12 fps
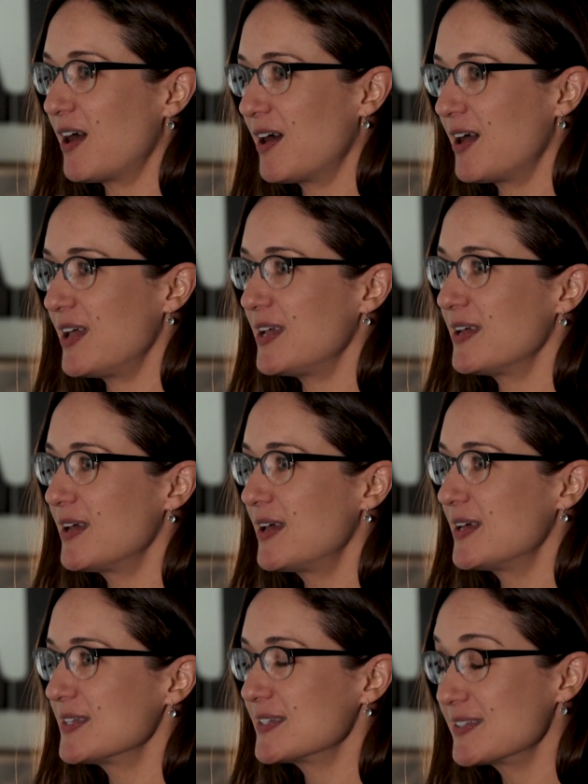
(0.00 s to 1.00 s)
I
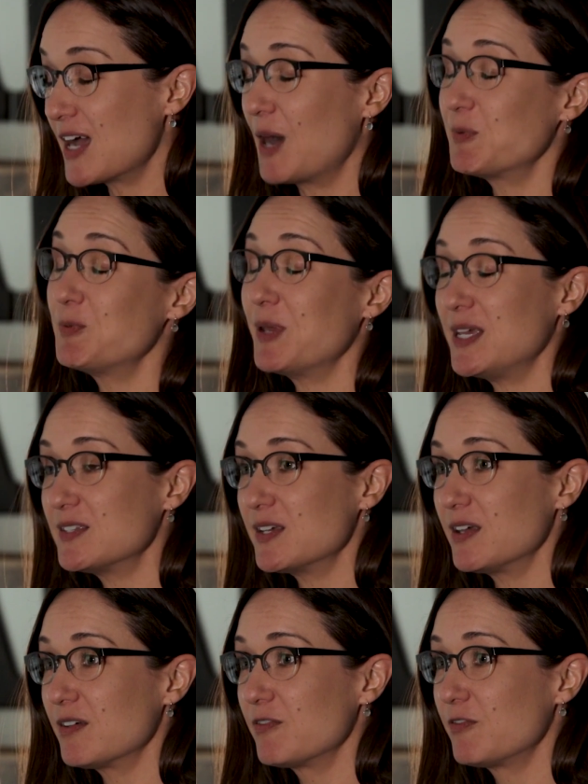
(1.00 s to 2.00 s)
stopped
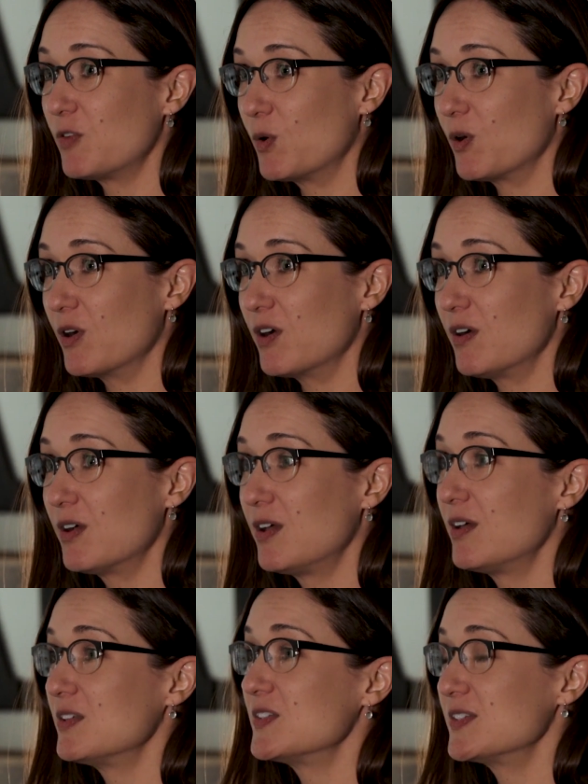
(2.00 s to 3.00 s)
painting for
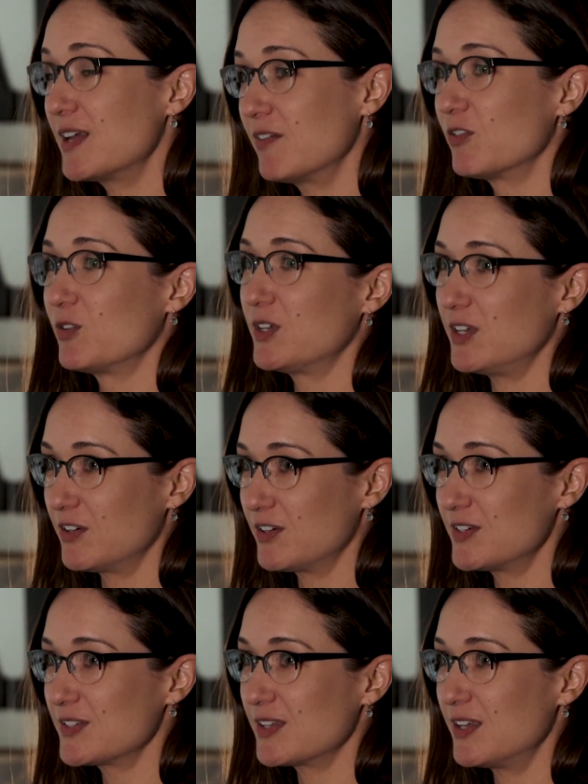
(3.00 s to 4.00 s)
several
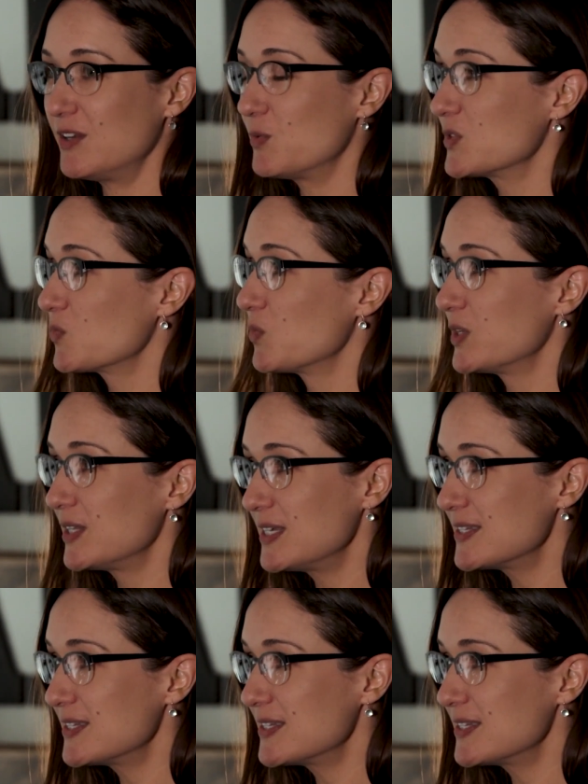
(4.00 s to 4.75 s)
years, and it was really